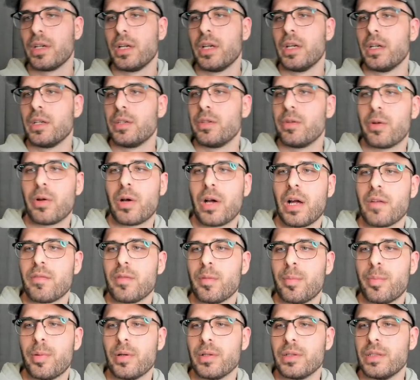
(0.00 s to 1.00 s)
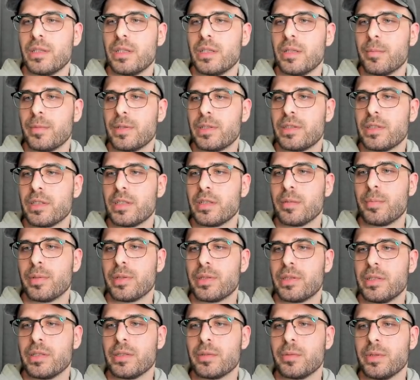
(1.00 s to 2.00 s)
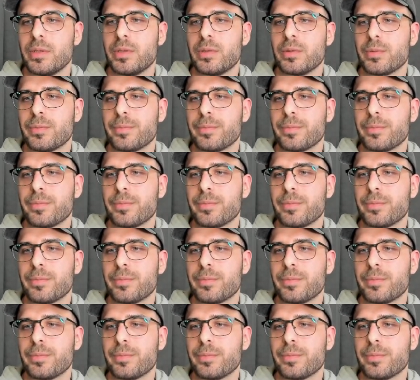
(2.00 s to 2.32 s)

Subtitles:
You don't have a poly limit there, but here we do.